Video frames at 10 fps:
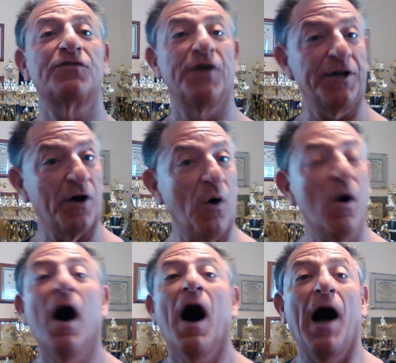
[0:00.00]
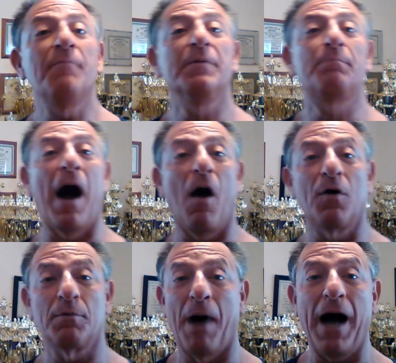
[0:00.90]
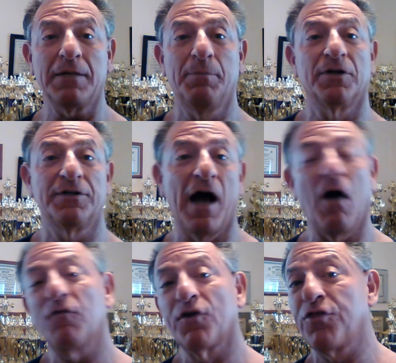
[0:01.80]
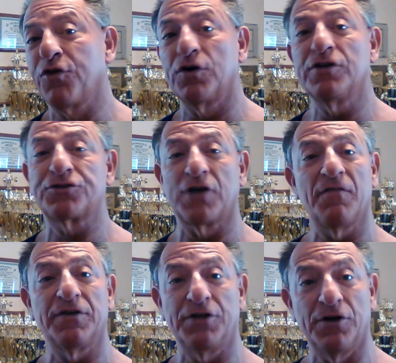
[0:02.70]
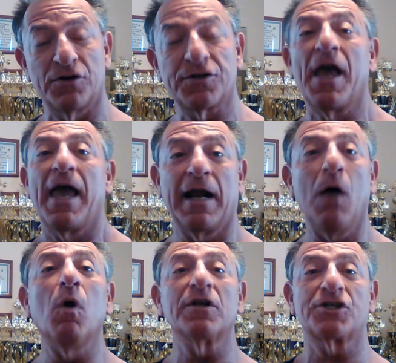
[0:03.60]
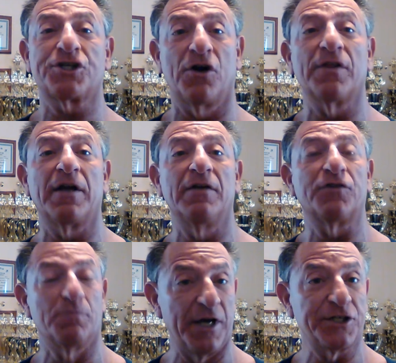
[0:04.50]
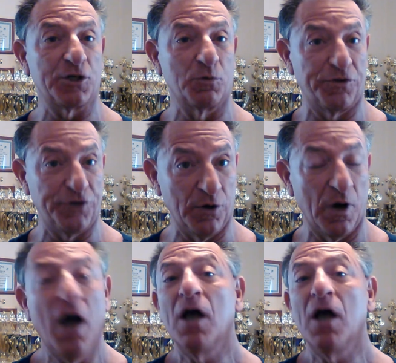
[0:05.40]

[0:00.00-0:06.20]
video. I've been power bodybuilding now for 37 years, and I want to share that information with you.